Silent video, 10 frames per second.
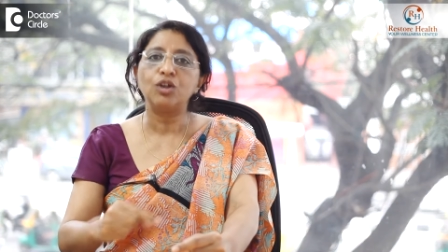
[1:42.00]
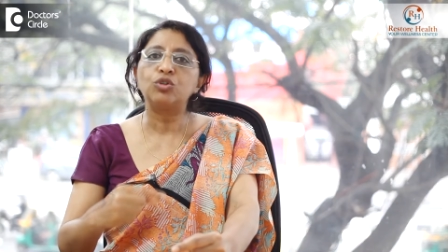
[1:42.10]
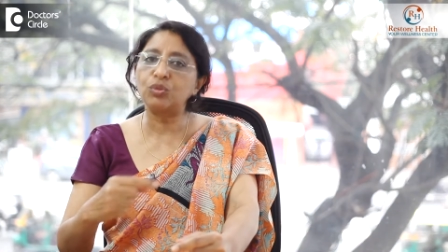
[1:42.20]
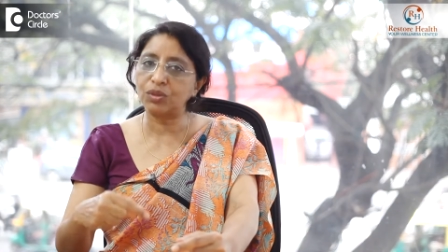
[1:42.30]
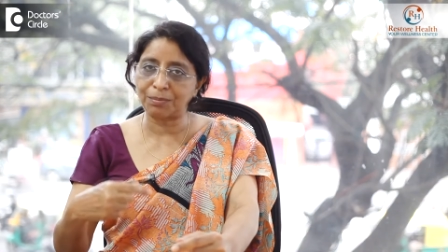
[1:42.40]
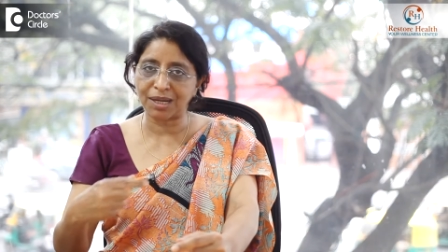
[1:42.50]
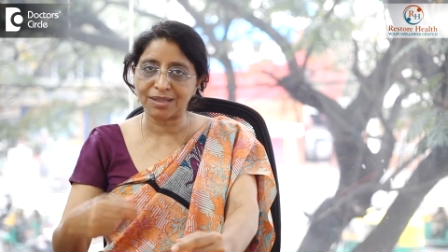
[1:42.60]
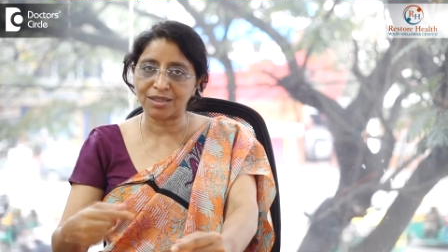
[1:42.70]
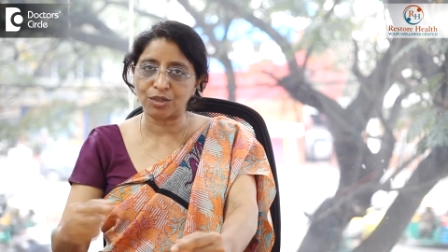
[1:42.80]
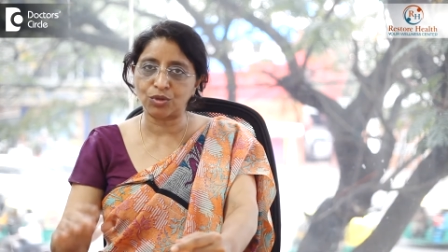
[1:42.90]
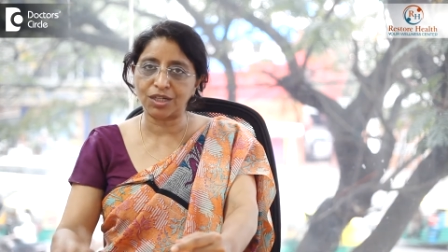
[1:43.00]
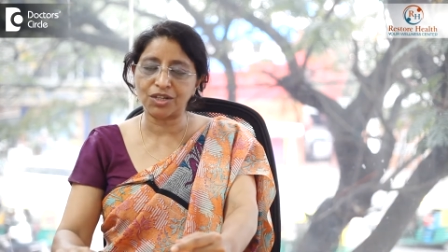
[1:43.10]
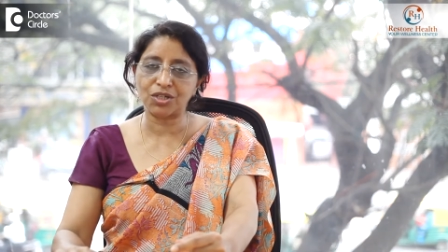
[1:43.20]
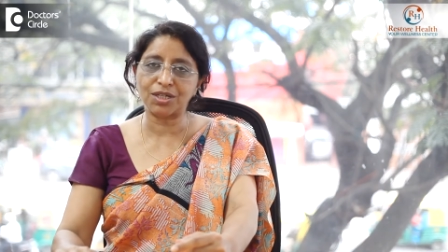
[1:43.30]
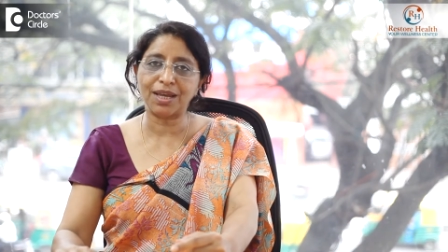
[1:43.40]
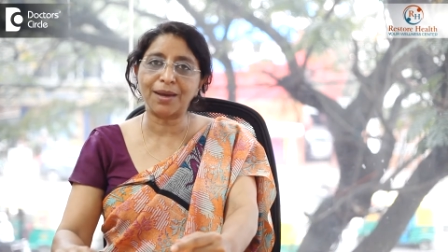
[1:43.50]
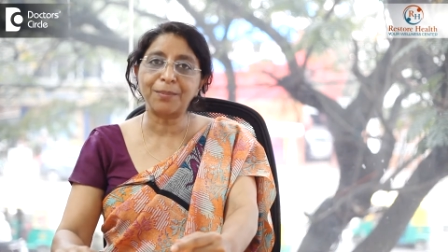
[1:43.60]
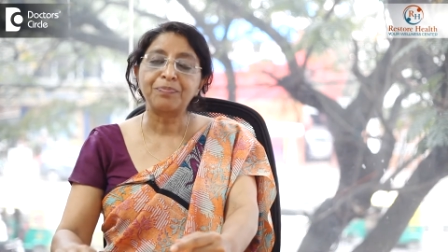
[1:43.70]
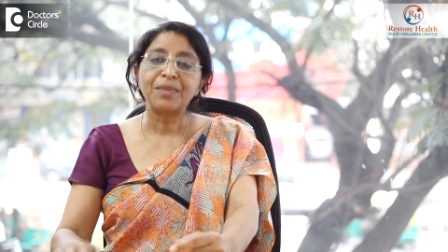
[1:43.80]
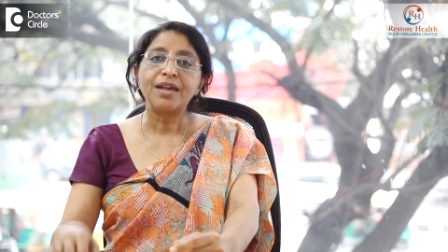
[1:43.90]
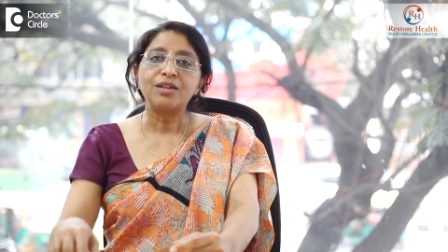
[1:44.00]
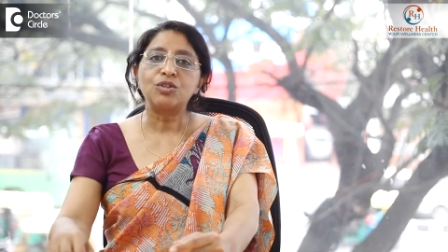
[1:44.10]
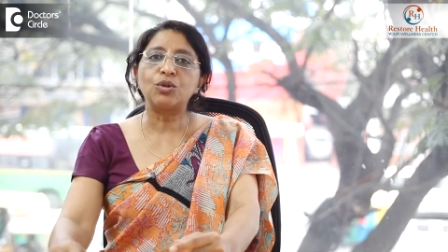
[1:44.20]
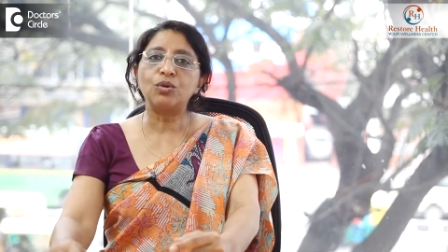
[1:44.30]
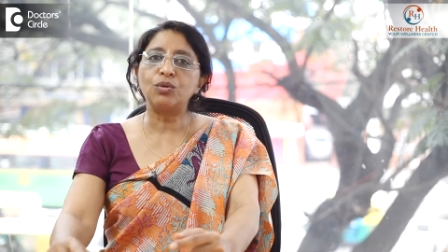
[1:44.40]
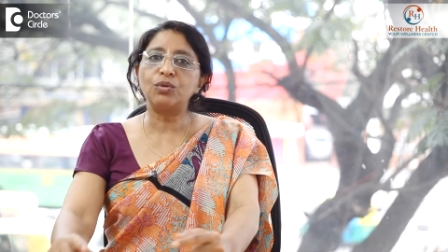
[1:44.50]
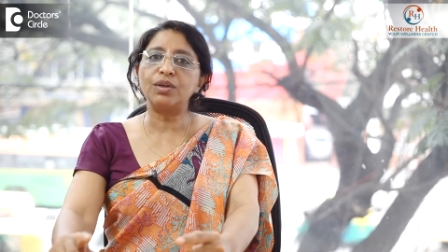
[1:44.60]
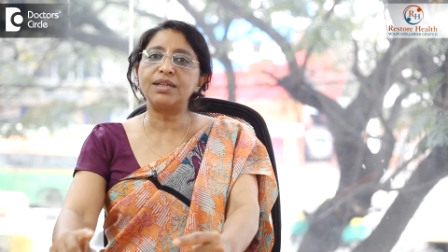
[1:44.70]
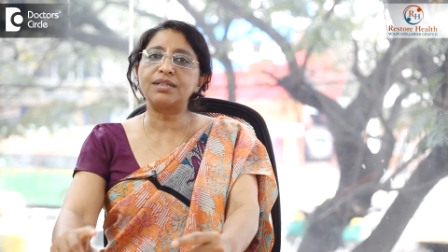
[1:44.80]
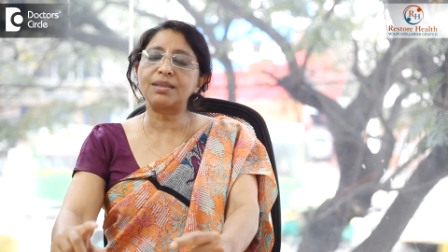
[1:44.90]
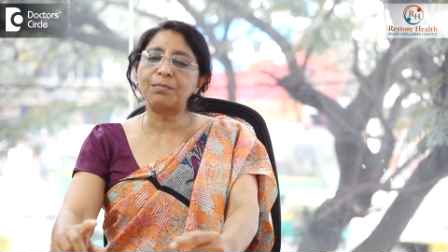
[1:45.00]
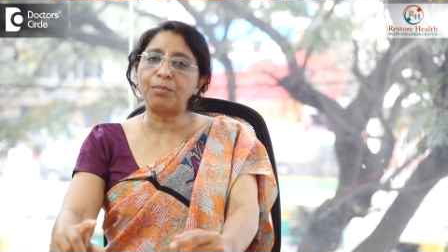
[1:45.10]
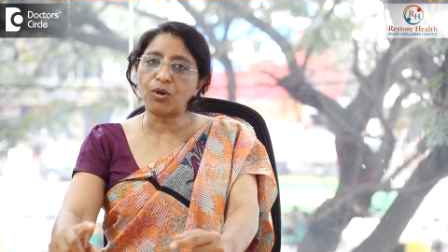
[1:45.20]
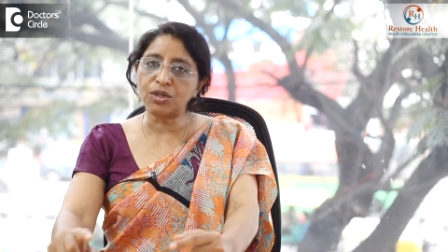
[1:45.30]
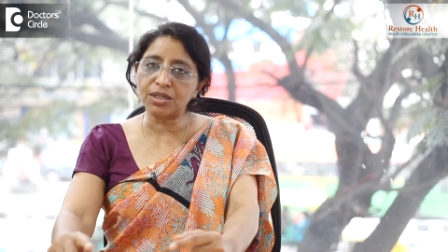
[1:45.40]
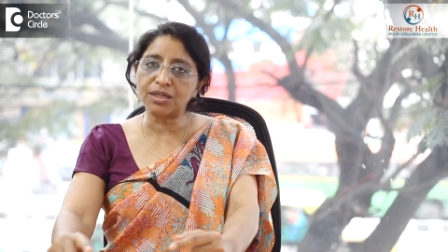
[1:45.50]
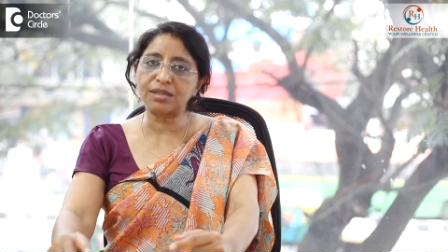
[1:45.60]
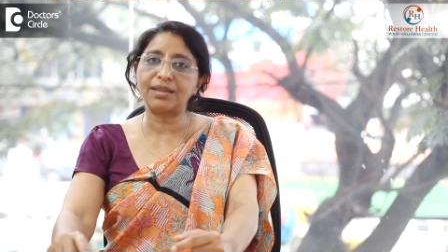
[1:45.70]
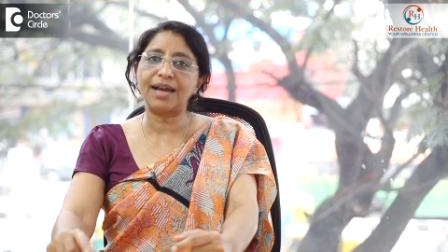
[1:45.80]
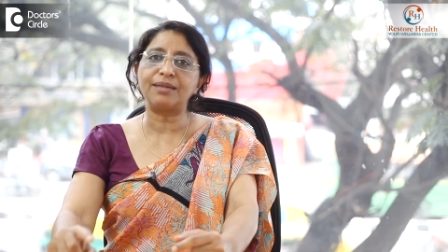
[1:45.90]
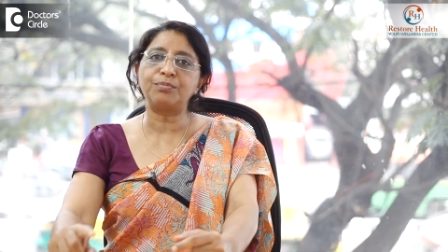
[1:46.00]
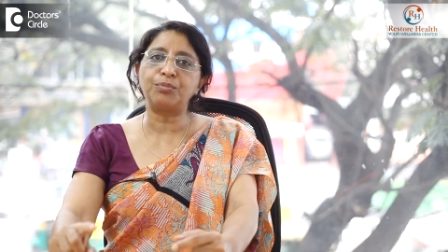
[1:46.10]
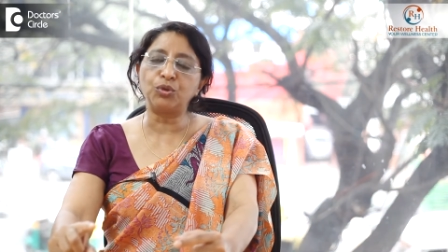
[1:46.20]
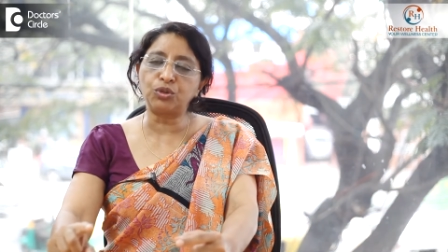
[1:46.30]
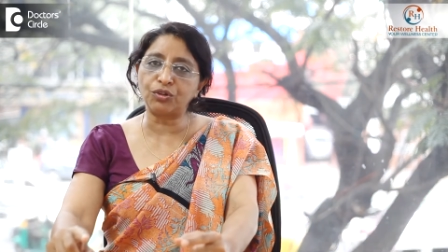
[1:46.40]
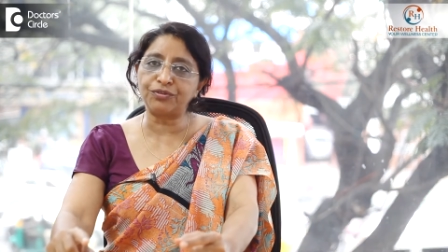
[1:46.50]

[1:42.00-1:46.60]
through the blood circulation yeah so it's important that both of